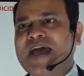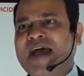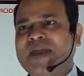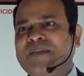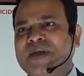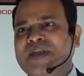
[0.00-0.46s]

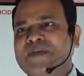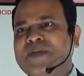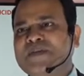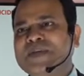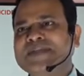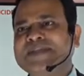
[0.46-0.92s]
And many
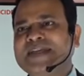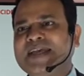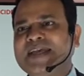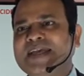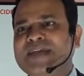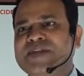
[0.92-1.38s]
people
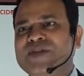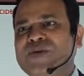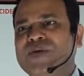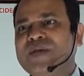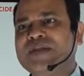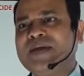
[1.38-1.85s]
say, you
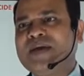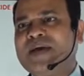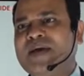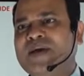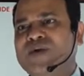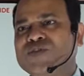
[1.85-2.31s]
know,
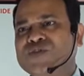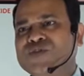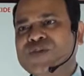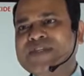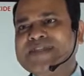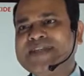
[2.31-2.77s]
the
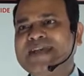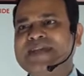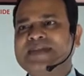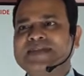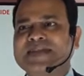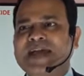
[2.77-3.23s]

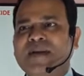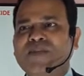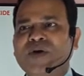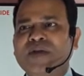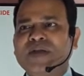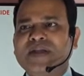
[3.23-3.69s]
suicide is
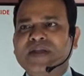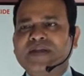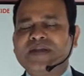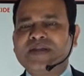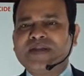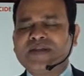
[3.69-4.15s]
among you
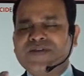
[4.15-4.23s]
know,